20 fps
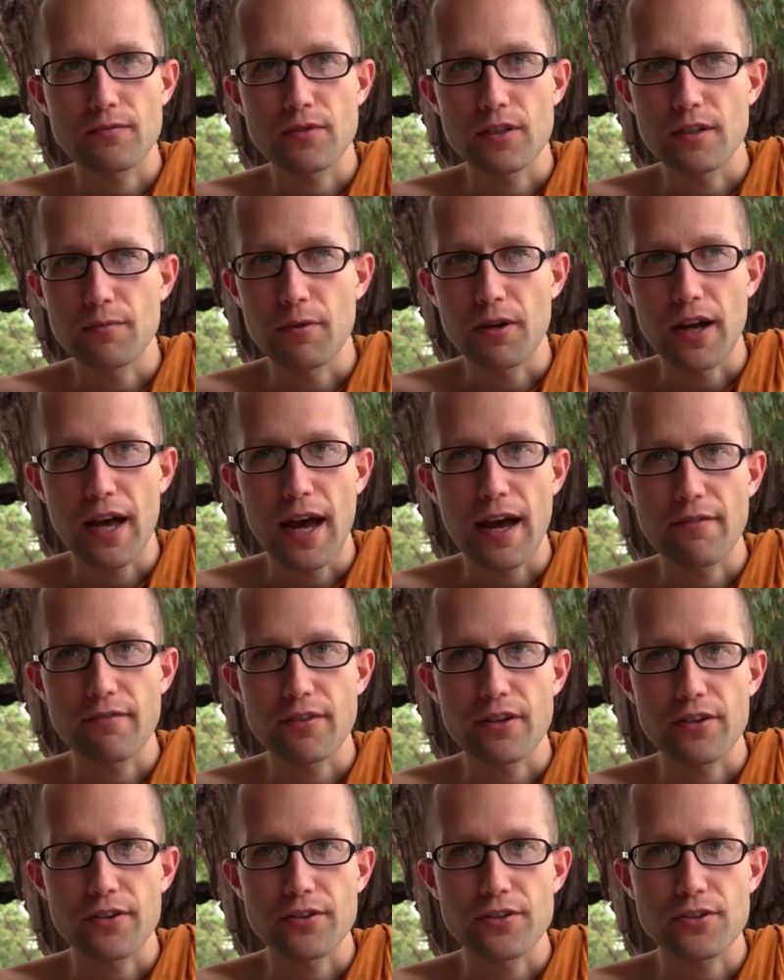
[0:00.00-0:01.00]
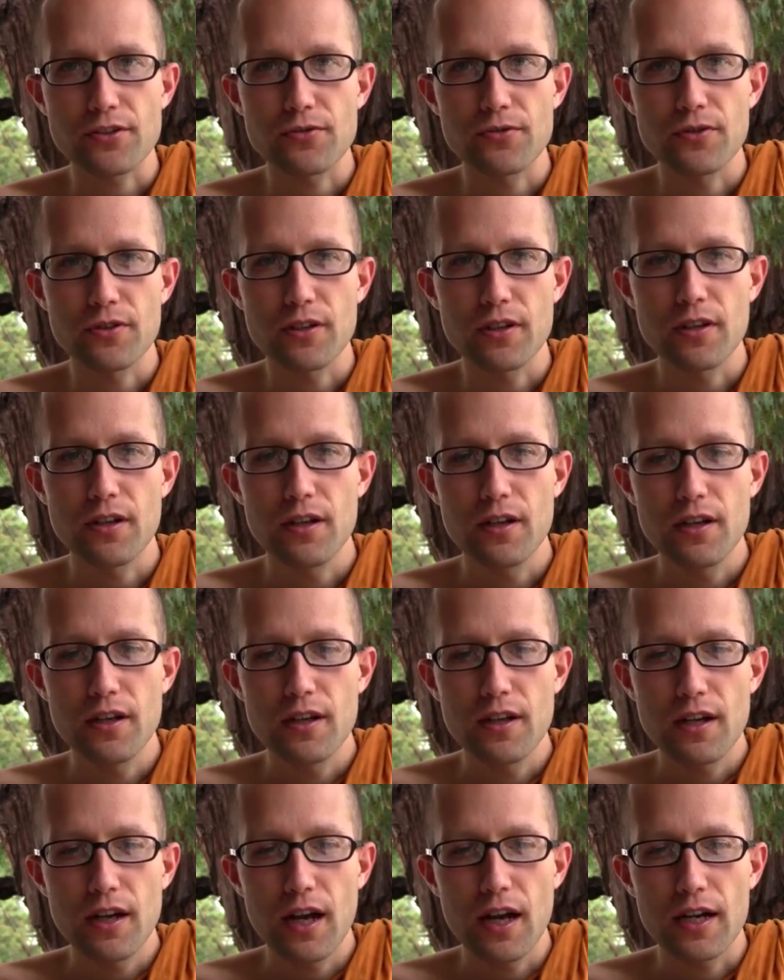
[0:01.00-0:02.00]
did about a half a year of school,
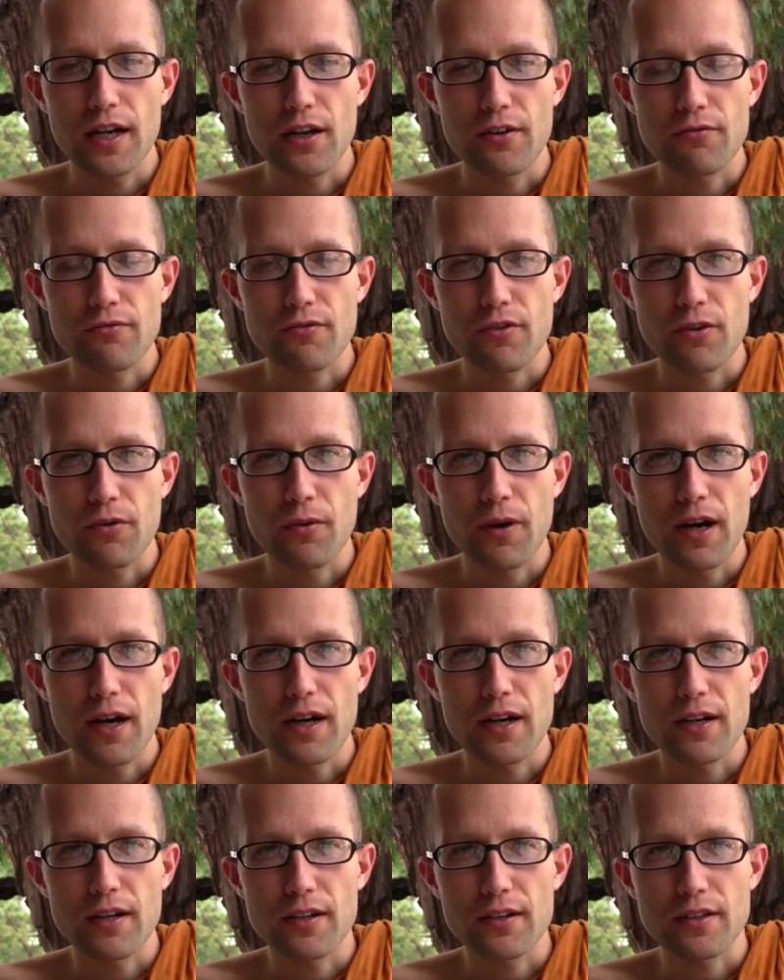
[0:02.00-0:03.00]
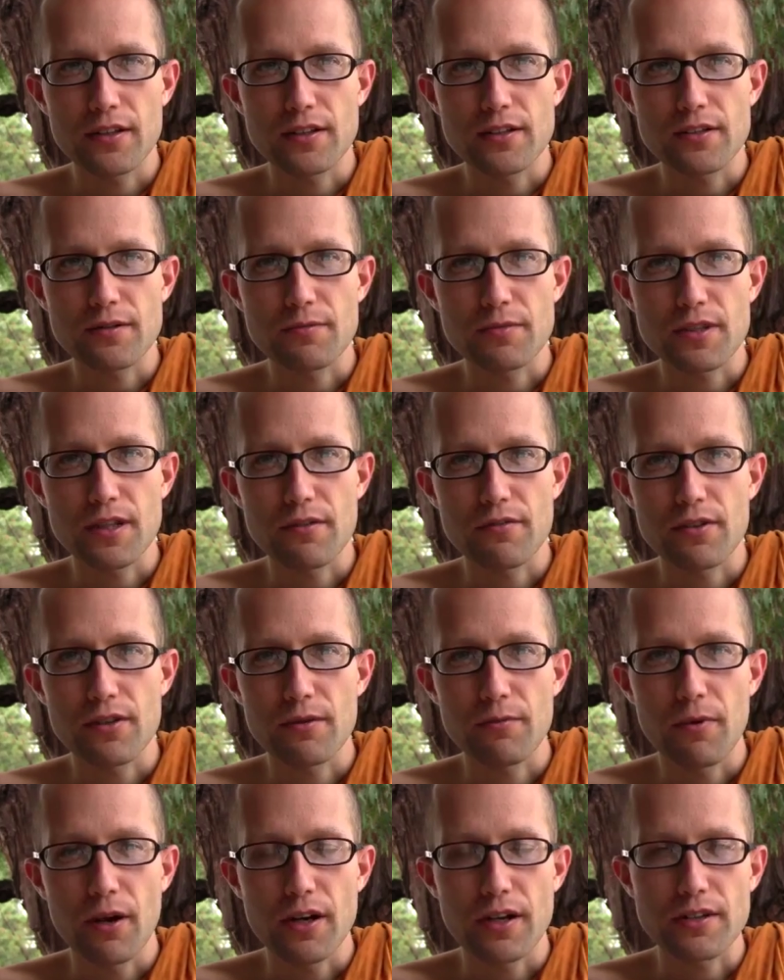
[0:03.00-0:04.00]
hung out for a while, did some stuff at
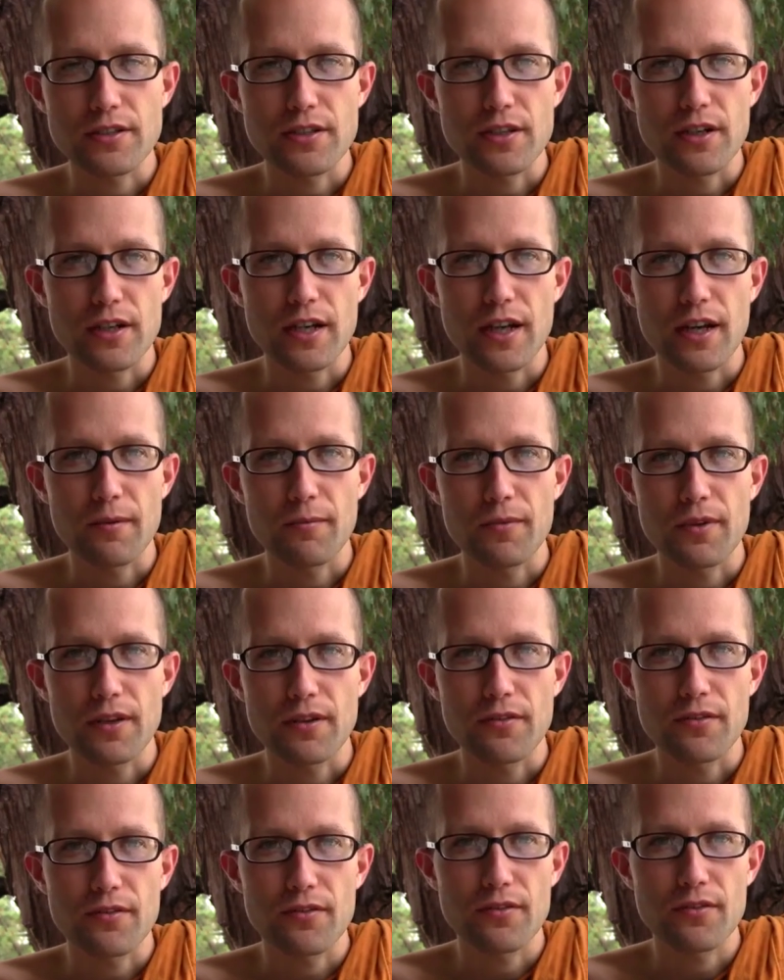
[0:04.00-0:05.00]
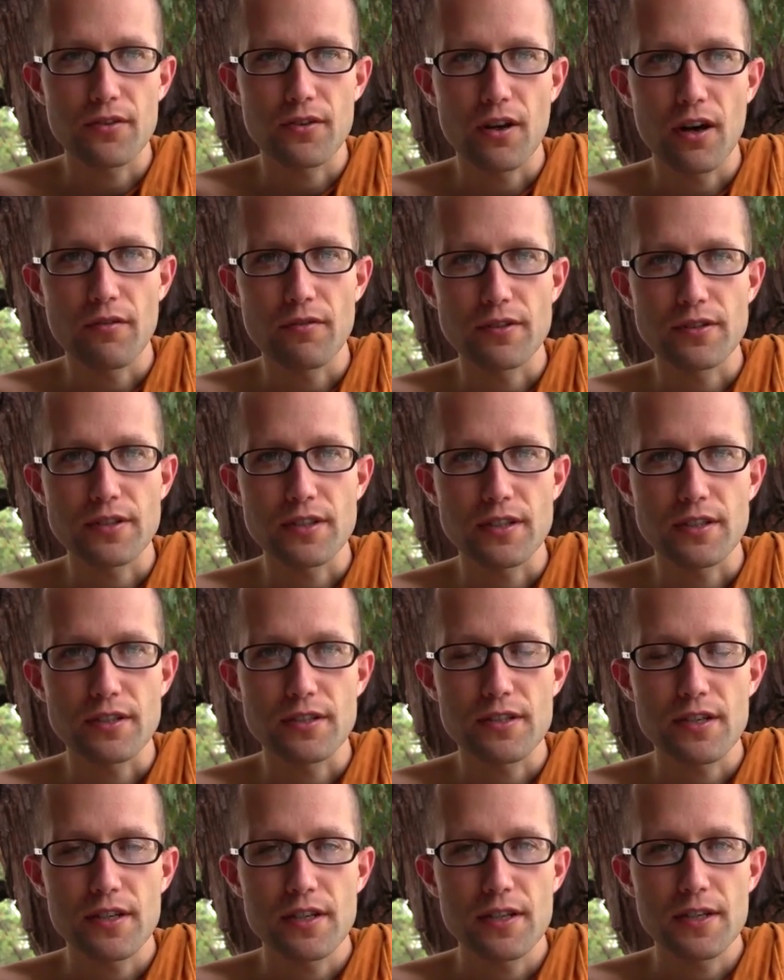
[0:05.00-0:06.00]
the monastery, helped these
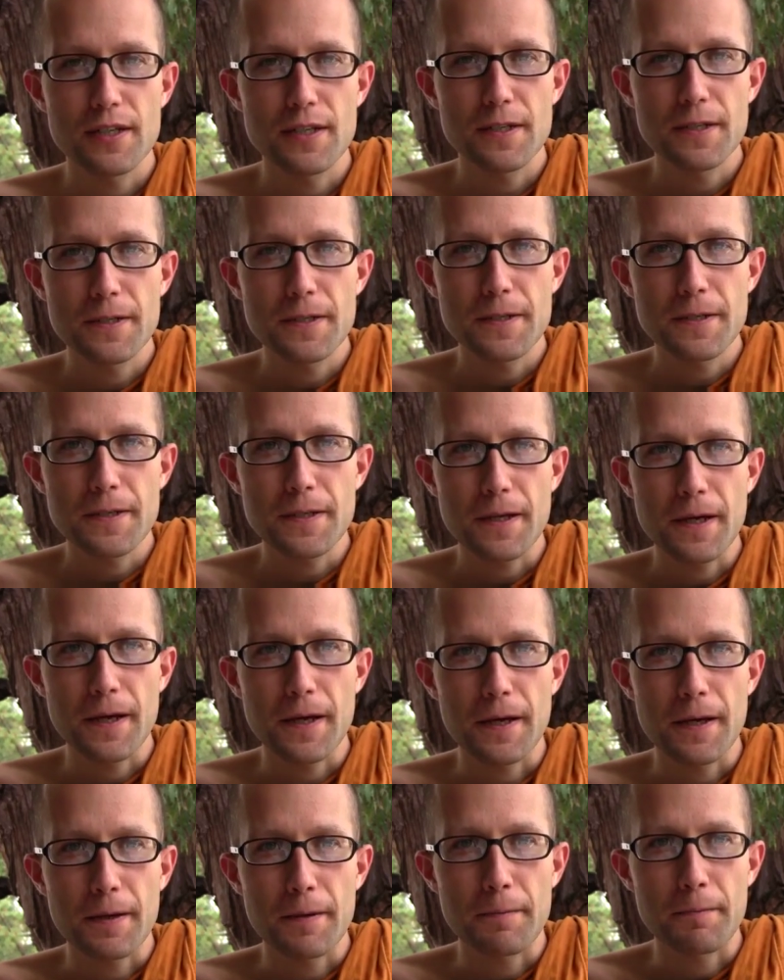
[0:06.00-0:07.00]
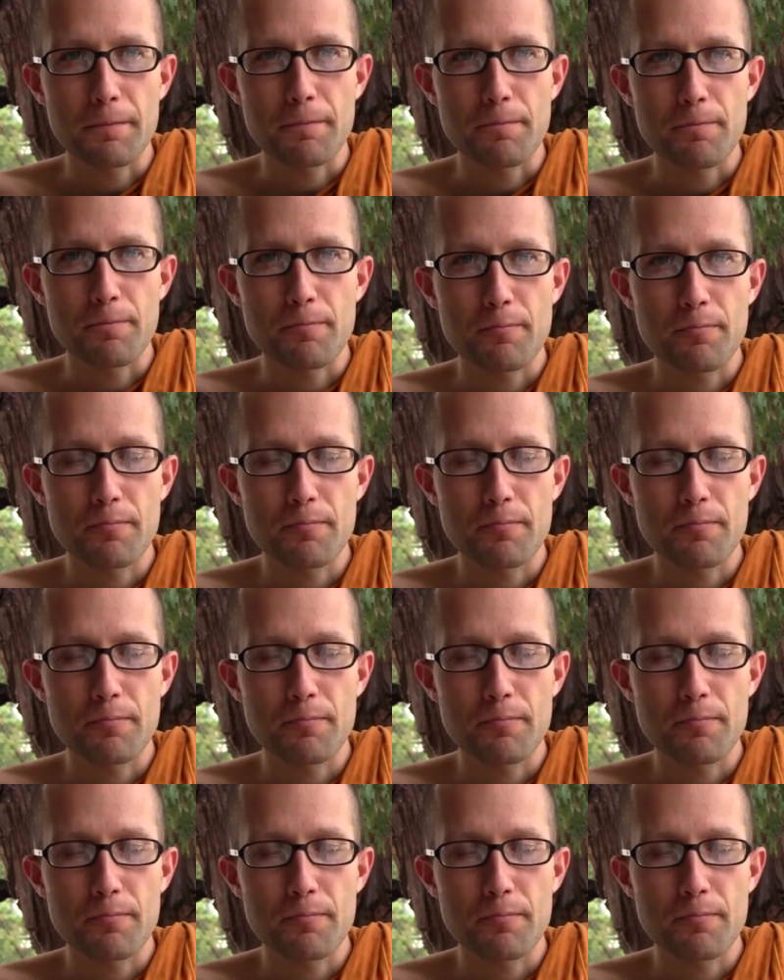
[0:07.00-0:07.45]
novices, and